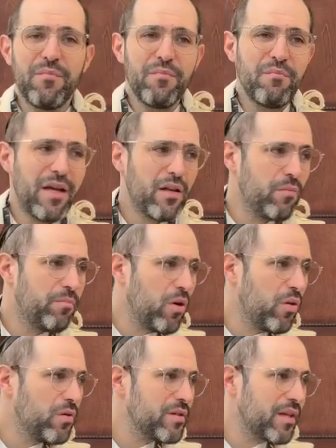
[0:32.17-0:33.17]
metal
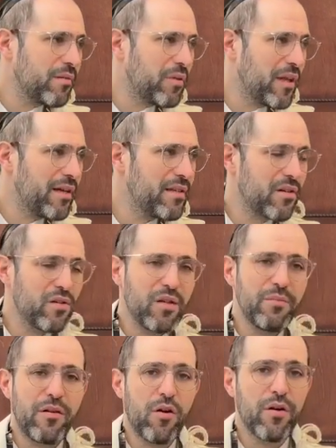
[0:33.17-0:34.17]
bowls and plates are a
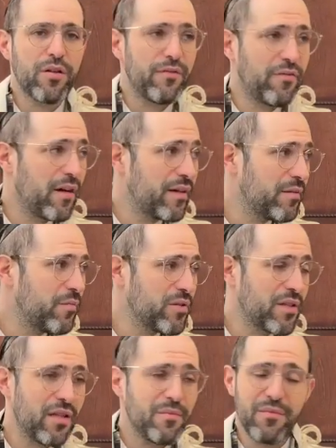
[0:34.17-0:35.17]
little bit hard to find.
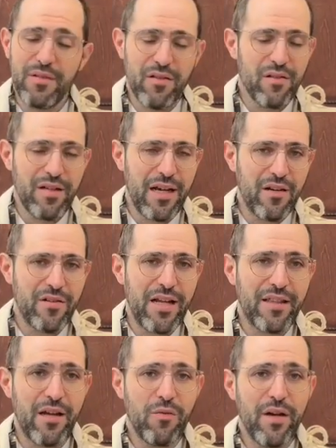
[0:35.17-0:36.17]
Most of them are
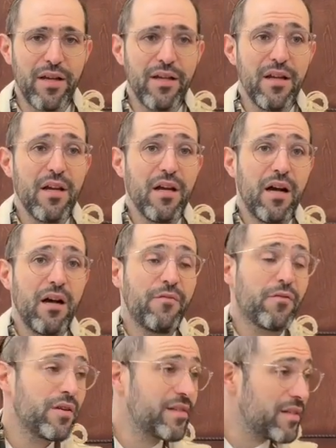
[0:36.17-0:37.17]
not that way.
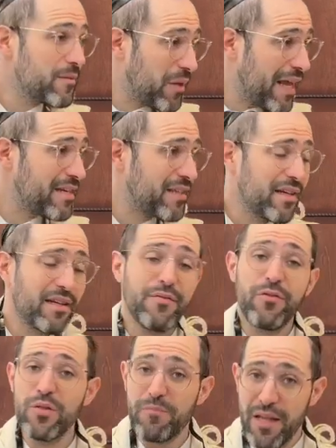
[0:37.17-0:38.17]
For instance, plastic.
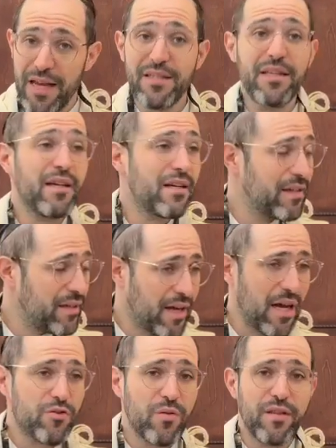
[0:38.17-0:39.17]
If it was plastic, you
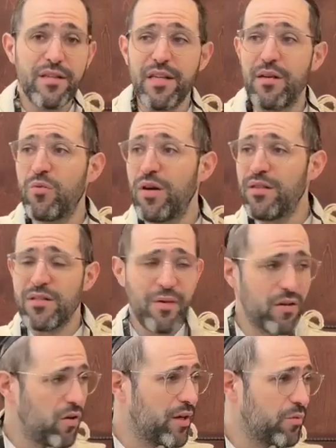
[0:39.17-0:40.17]
kasher it the same way. There's
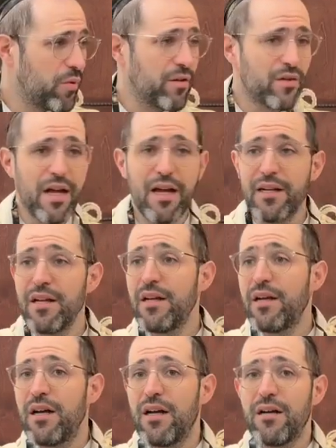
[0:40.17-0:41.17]
machloket whether or
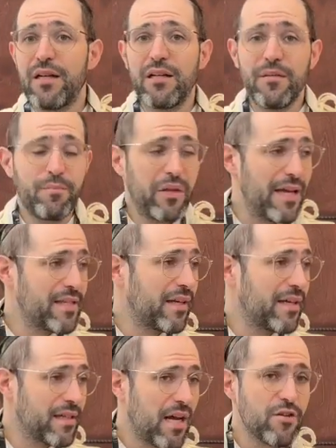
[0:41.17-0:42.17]
not
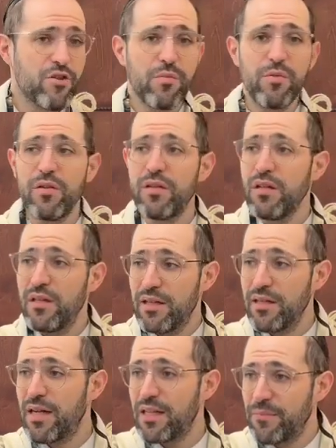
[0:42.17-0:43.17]
plastic is kasherable.
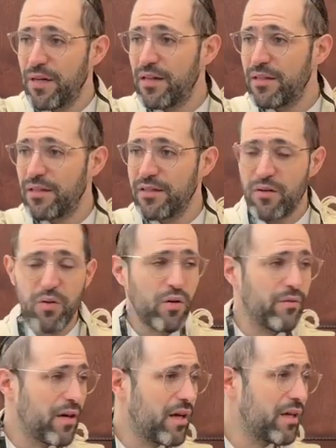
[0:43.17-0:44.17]
Ledat maran,
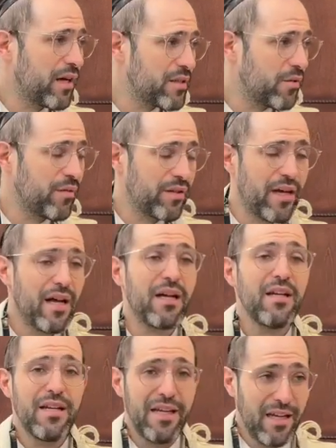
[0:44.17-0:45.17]
zechonon lebracha, nechazor madia.
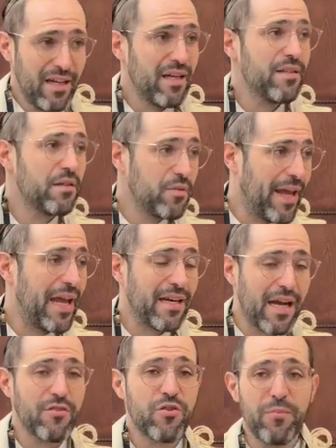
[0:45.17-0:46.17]
It is, you can
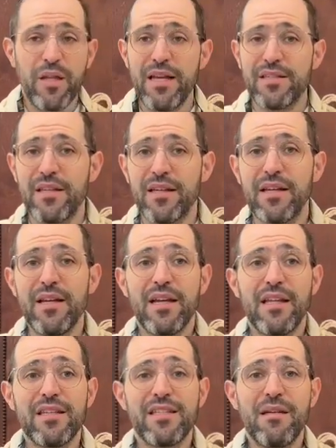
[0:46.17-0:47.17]
kasher plastic
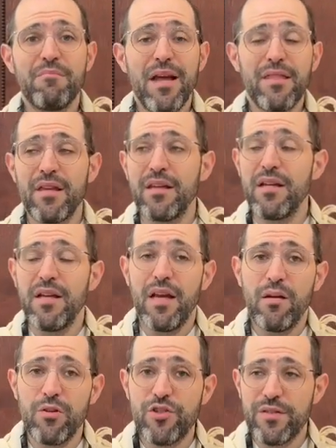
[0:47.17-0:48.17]
in the same method
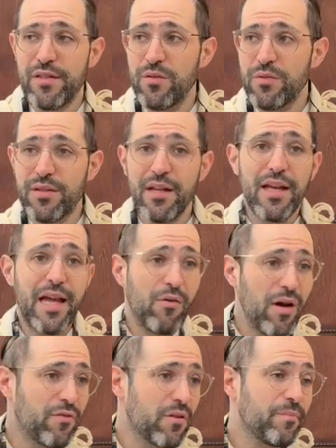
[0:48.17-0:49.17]
in which it's used.
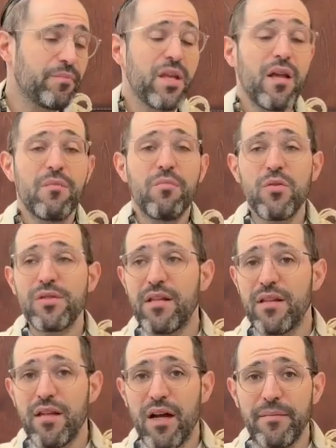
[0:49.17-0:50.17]
However, most
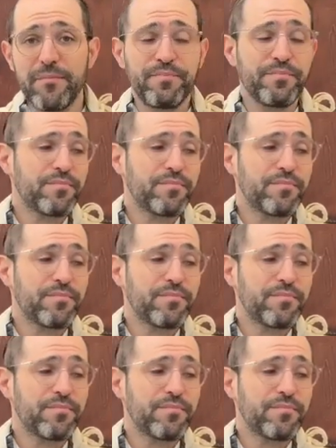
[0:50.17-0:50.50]
of the time,